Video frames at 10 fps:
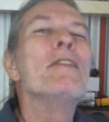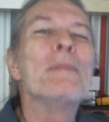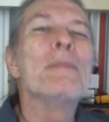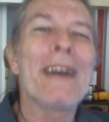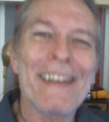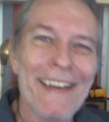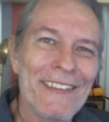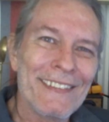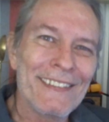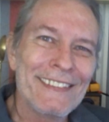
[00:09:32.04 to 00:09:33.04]
Bye,
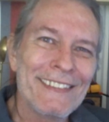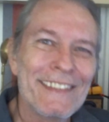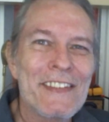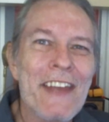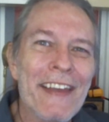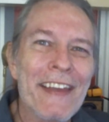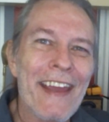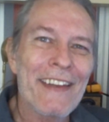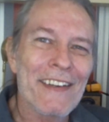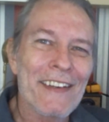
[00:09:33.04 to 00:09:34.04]
y'all. Take
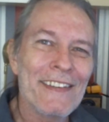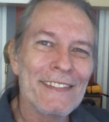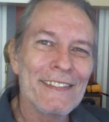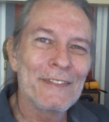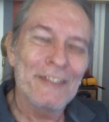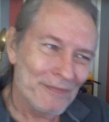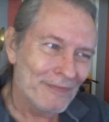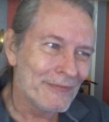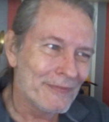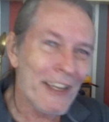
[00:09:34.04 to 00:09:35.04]
care now.
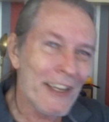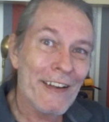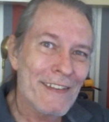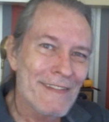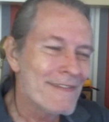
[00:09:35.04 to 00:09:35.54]
You hear?